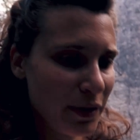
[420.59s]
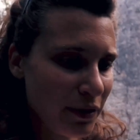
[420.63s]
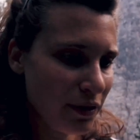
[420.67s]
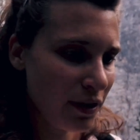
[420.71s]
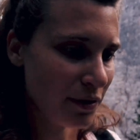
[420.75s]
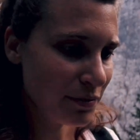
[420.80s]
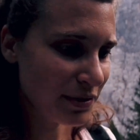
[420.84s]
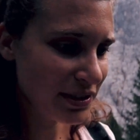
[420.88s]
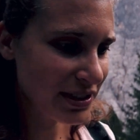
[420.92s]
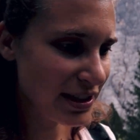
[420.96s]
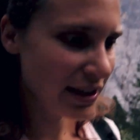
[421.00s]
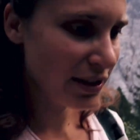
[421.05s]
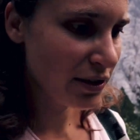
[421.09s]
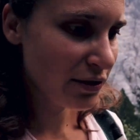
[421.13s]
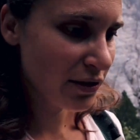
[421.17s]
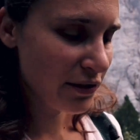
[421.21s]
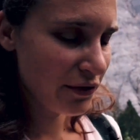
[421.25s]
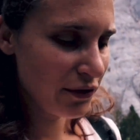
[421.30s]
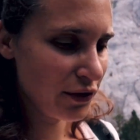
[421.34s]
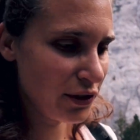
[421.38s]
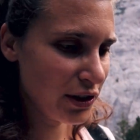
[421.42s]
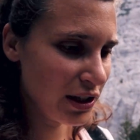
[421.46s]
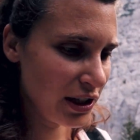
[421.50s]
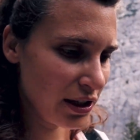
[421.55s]
we're almost at
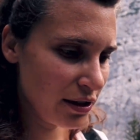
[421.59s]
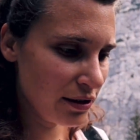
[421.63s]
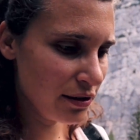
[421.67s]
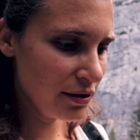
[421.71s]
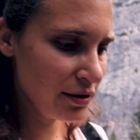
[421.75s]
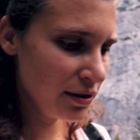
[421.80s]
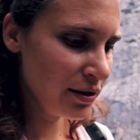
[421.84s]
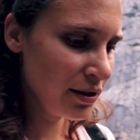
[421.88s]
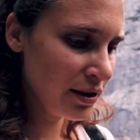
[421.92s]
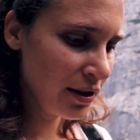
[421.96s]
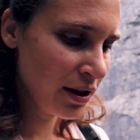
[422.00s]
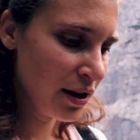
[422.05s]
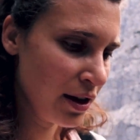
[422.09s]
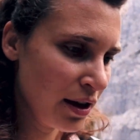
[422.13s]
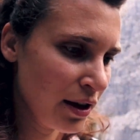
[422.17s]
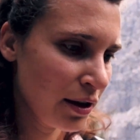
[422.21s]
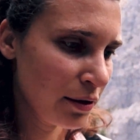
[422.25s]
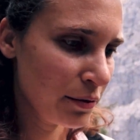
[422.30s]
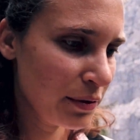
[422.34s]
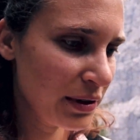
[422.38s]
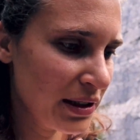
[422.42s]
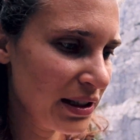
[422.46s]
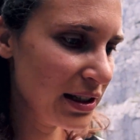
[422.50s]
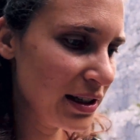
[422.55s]
Refugio.
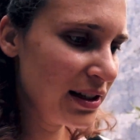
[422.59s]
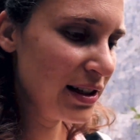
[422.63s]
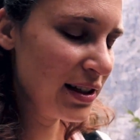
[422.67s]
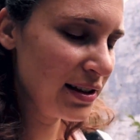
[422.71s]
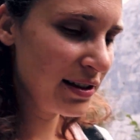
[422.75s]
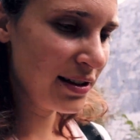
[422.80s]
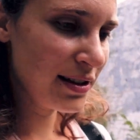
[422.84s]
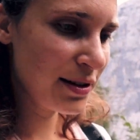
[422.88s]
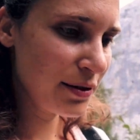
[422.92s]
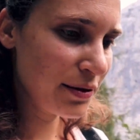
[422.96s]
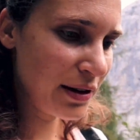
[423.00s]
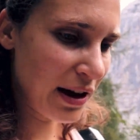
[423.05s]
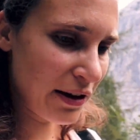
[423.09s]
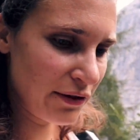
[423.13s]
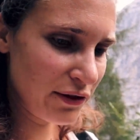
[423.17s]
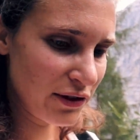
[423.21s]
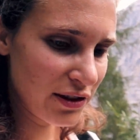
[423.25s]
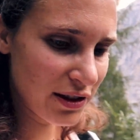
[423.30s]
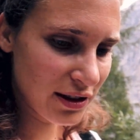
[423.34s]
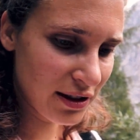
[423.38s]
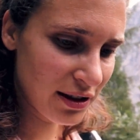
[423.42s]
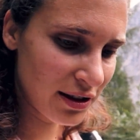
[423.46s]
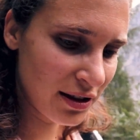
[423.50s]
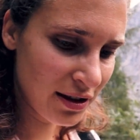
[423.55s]
We did it. So
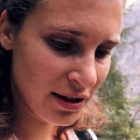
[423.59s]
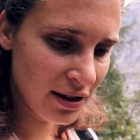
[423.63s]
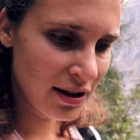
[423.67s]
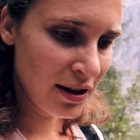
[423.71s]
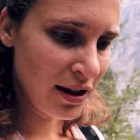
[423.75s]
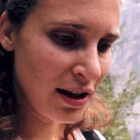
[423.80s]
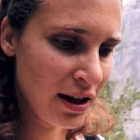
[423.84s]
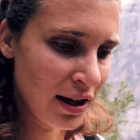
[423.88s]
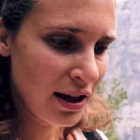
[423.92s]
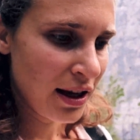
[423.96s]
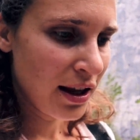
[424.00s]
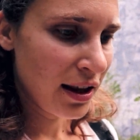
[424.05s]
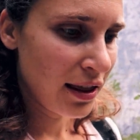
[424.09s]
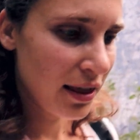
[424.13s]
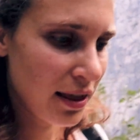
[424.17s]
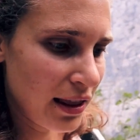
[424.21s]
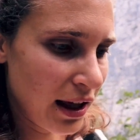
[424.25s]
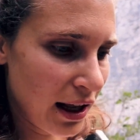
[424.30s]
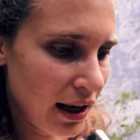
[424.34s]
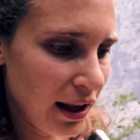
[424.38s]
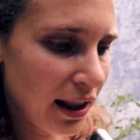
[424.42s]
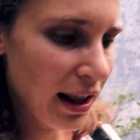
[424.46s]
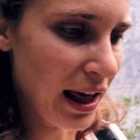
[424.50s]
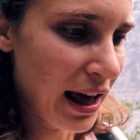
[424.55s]
after
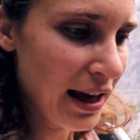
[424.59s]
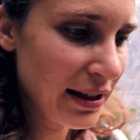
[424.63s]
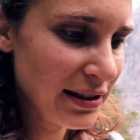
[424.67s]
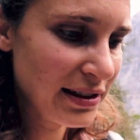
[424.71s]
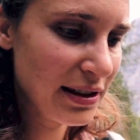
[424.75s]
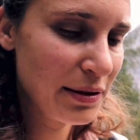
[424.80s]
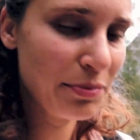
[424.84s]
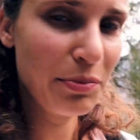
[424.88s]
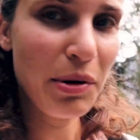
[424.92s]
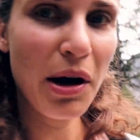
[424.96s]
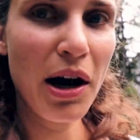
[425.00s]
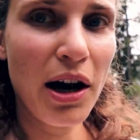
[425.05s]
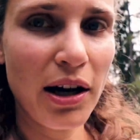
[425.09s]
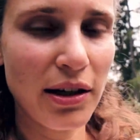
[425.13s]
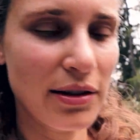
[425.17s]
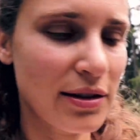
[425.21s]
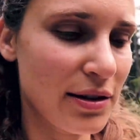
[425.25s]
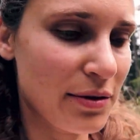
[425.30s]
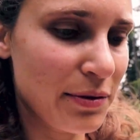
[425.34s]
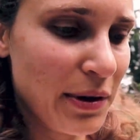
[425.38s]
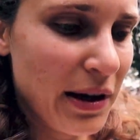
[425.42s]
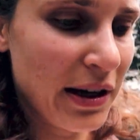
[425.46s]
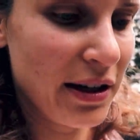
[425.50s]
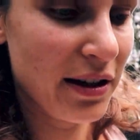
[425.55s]
that last
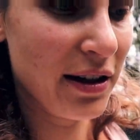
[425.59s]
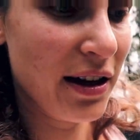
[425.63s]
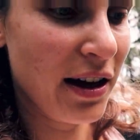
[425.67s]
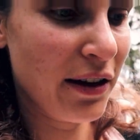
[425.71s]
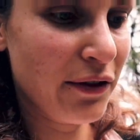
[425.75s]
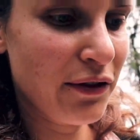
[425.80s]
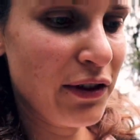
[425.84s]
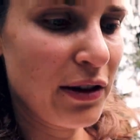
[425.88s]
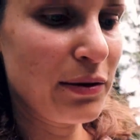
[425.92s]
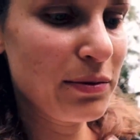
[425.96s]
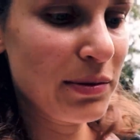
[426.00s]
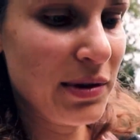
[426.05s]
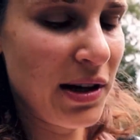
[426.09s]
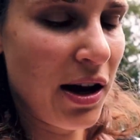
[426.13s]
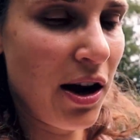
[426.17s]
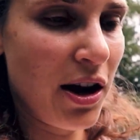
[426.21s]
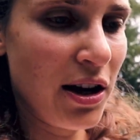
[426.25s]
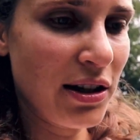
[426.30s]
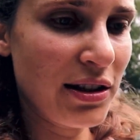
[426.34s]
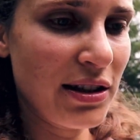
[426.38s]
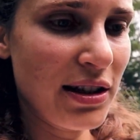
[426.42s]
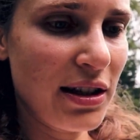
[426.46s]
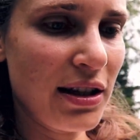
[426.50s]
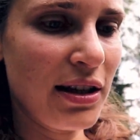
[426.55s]
part where I filmed
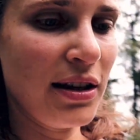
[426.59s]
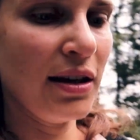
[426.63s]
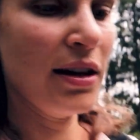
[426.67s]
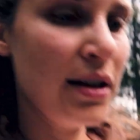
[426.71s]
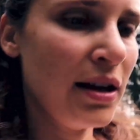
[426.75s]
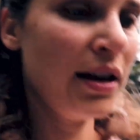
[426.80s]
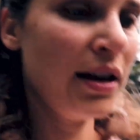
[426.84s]
Artie